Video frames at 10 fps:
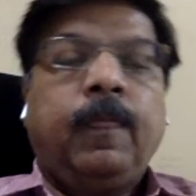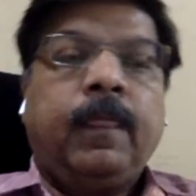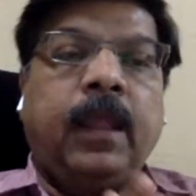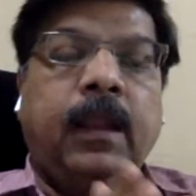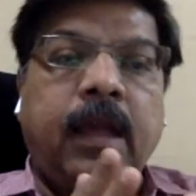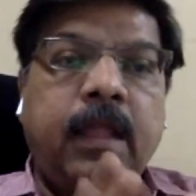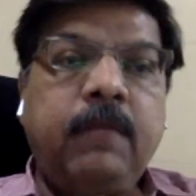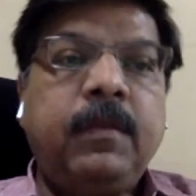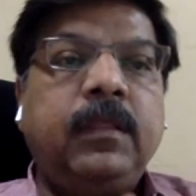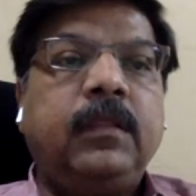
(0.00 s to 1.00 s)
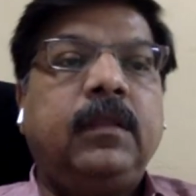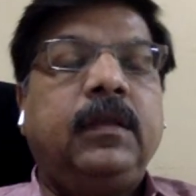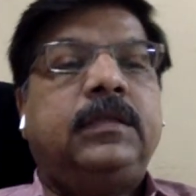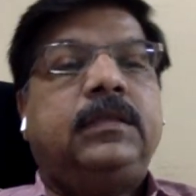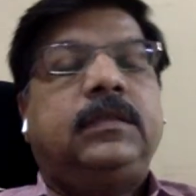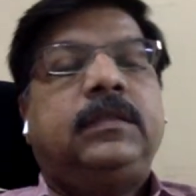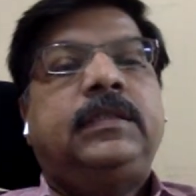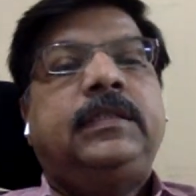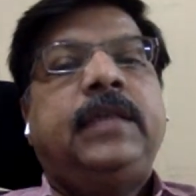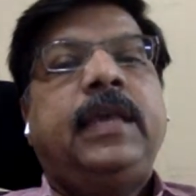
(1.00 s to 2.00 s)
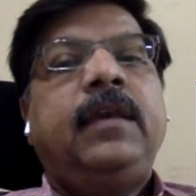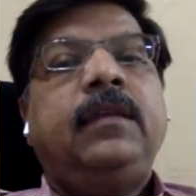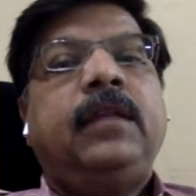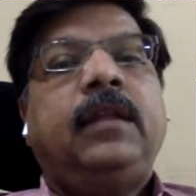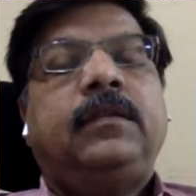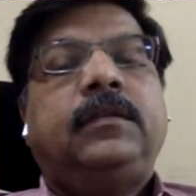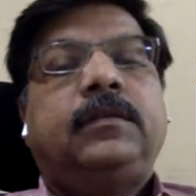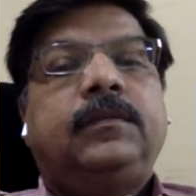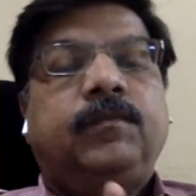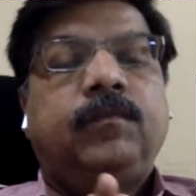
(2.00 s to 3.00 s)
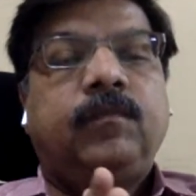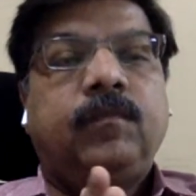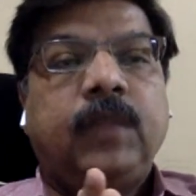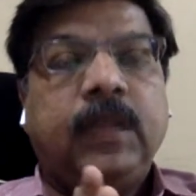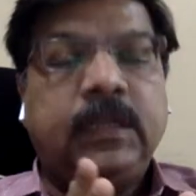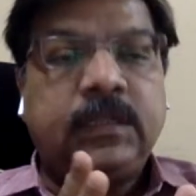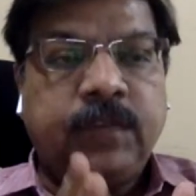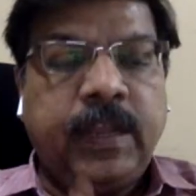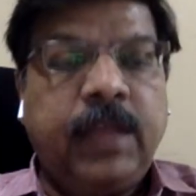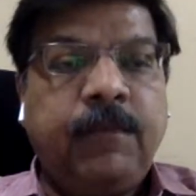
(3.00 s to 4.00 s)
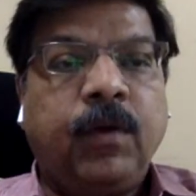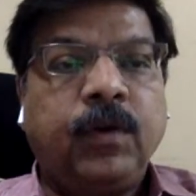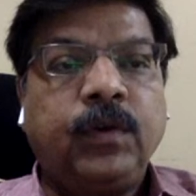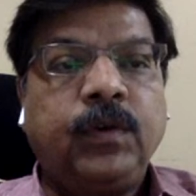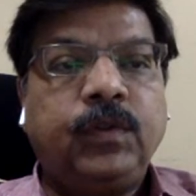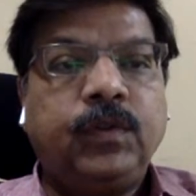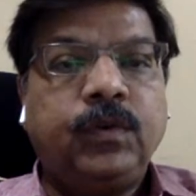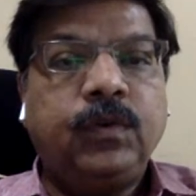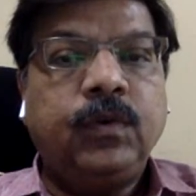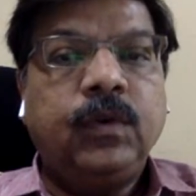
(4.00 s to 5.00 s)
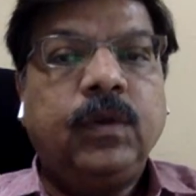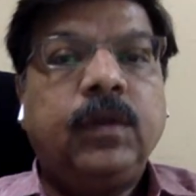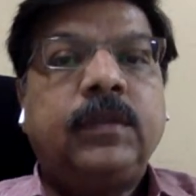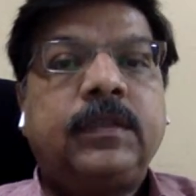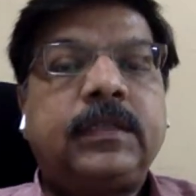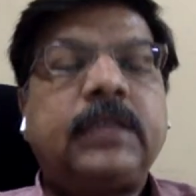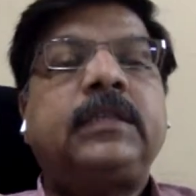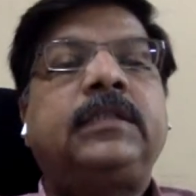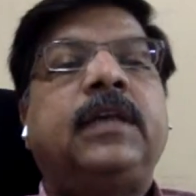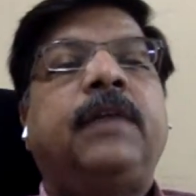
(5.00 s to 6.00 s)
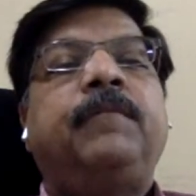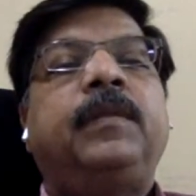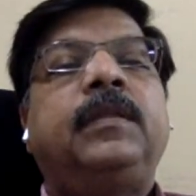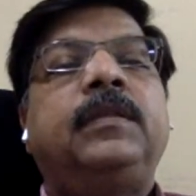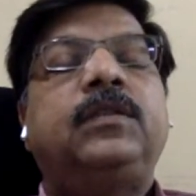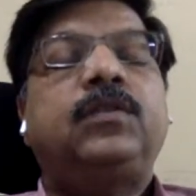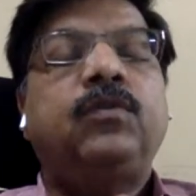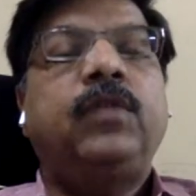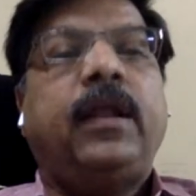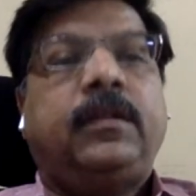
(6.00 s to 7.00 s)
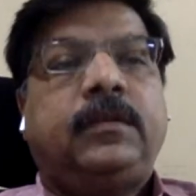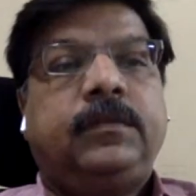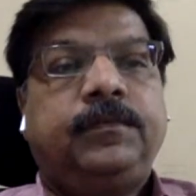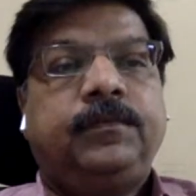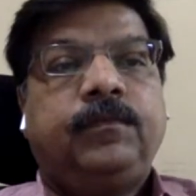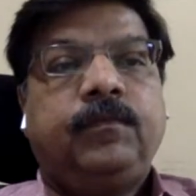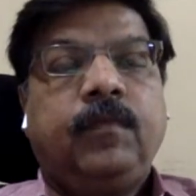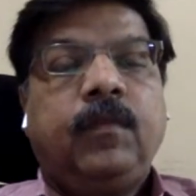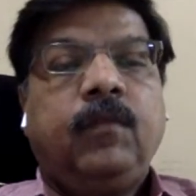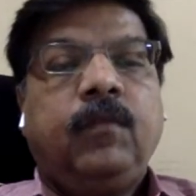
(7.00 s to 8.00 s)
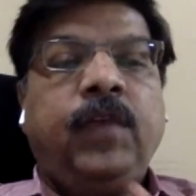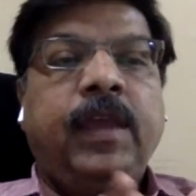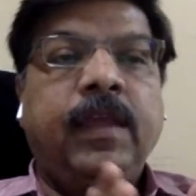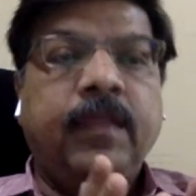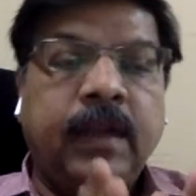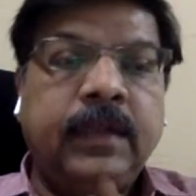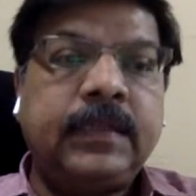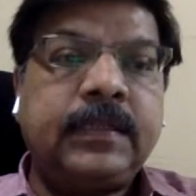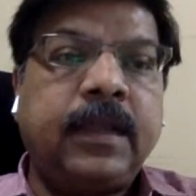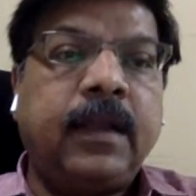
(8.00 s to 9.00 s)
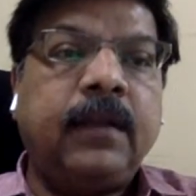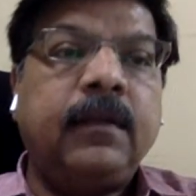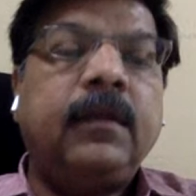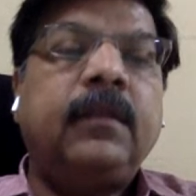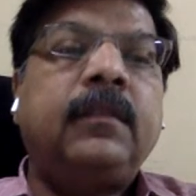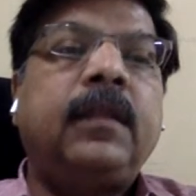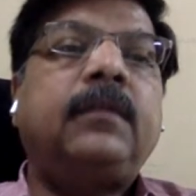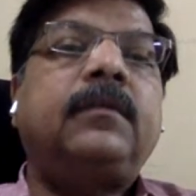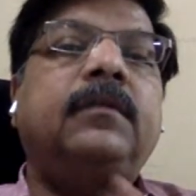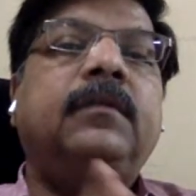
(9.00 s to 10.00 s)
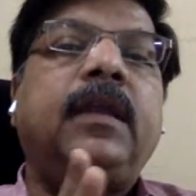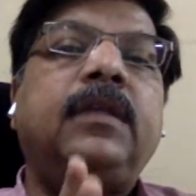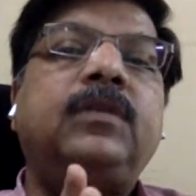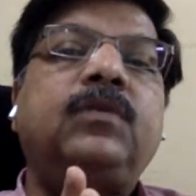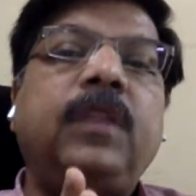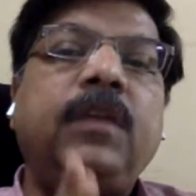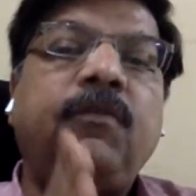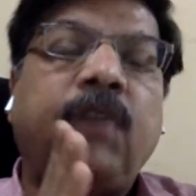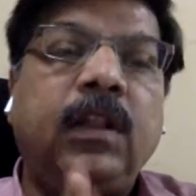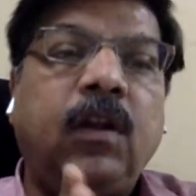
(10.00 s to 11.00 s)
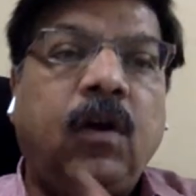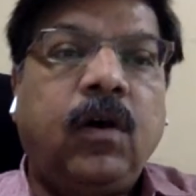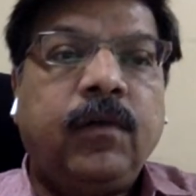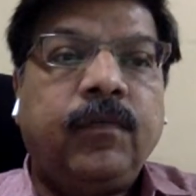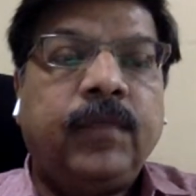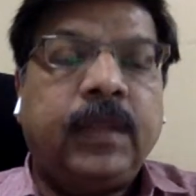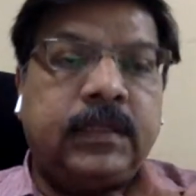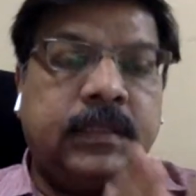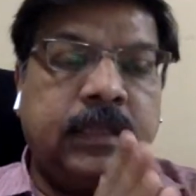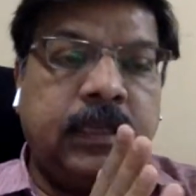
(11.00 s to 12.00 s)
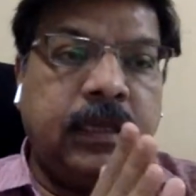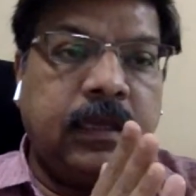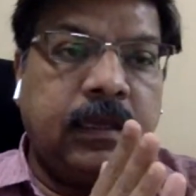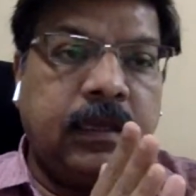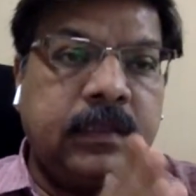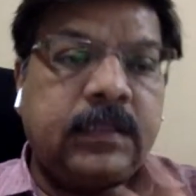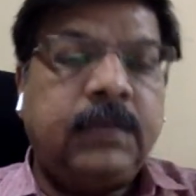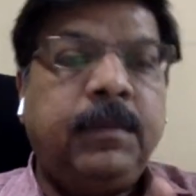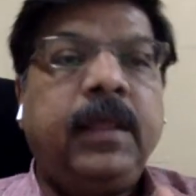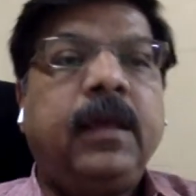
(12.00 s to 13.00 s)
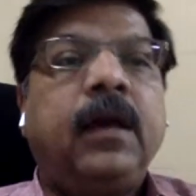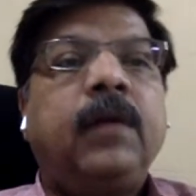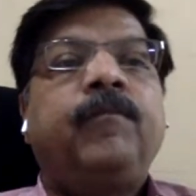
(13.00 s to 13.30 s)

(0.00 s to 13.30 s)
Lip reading: And Hahnemann is saying that it is very important to know such examples so that we can understand that There is only one law, that is the similia,